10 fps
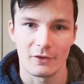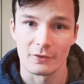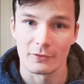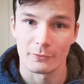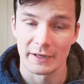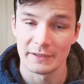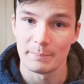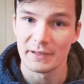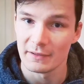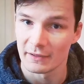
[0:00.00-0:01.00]
already
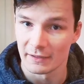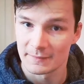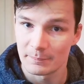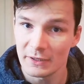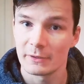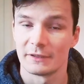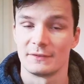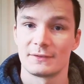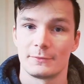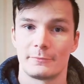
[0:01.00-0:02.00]
being
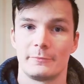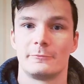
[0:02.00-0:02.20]
experienced,